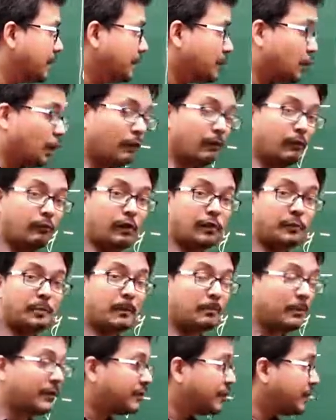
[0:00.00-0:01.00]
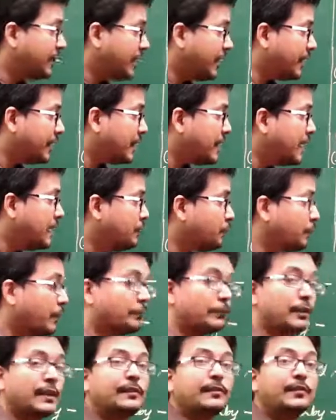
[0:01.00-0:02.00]
The novel was published in
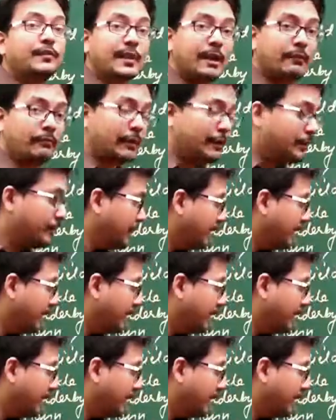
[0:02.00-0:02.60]
1857.